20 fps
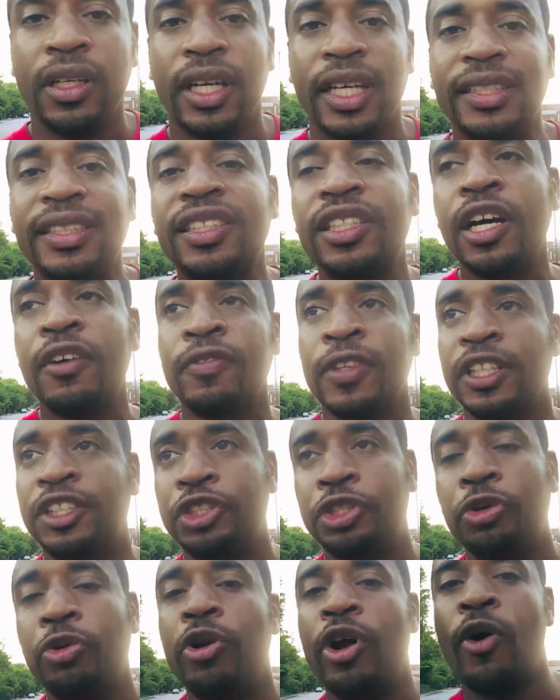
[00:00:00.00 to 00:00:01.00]
It's stuff
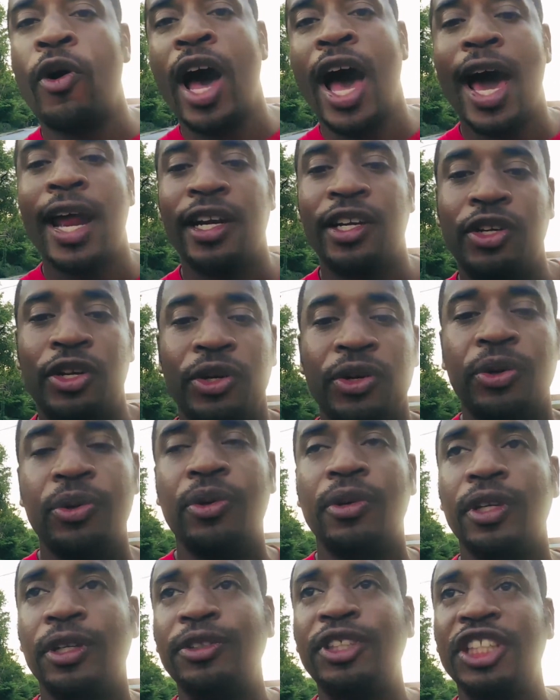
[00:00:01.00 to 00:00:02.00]
that you know how to do.
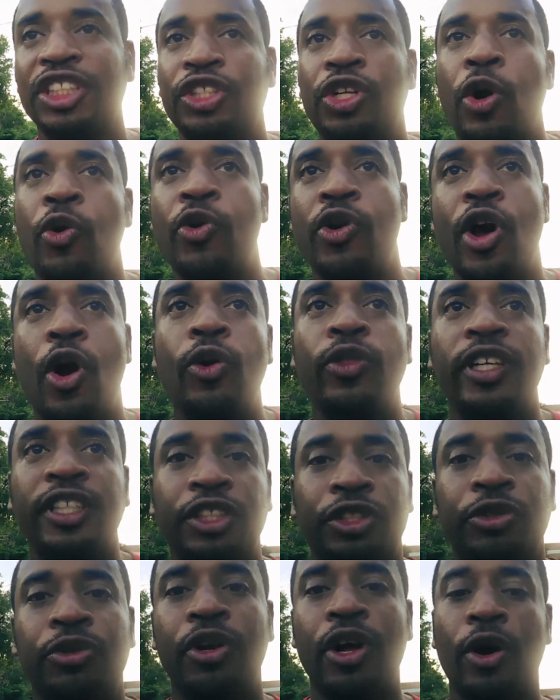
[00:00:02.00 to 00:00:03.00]
You just don't know
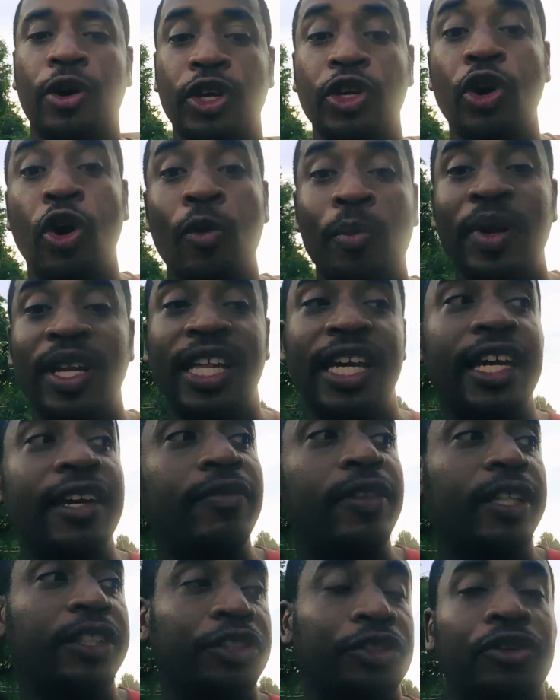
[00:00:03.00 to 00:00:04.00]
that you know. You don't
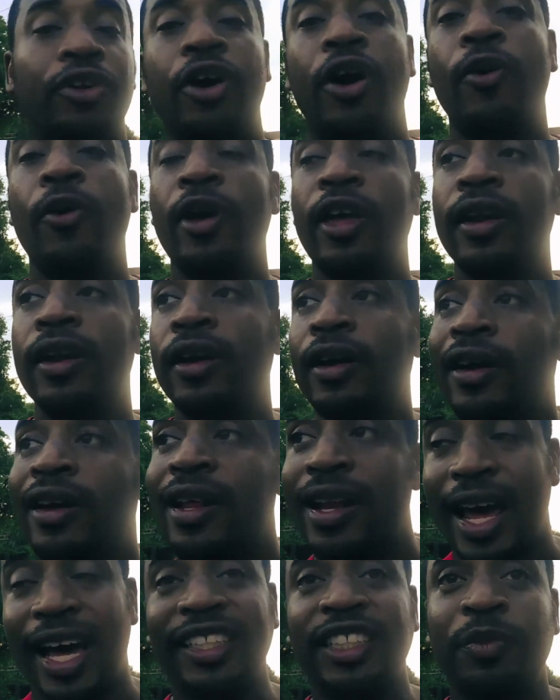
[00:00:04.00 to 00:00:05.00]
believe that you know it.
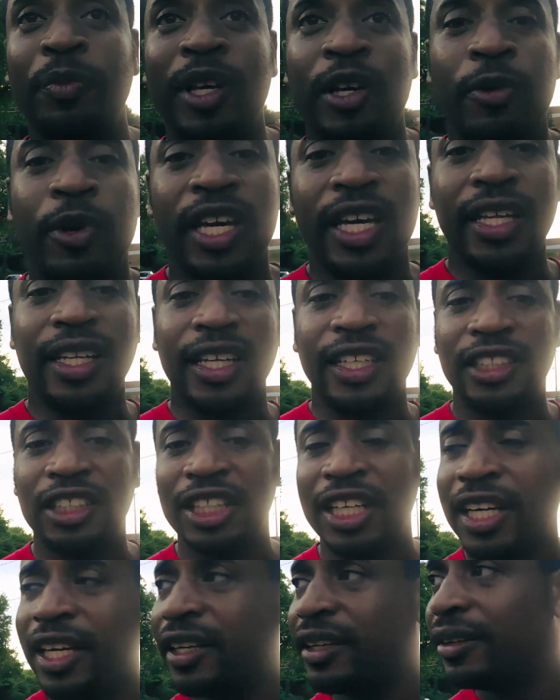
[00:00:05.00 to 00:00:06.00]
That's me with Ely
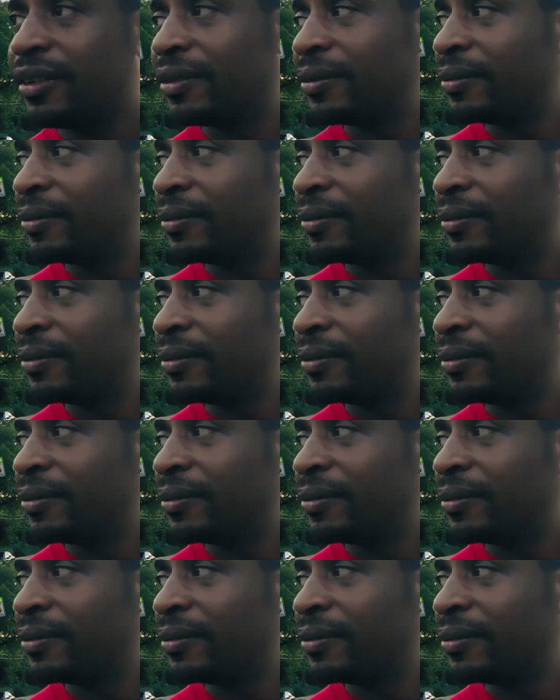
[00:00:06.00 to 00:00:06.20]
Chin.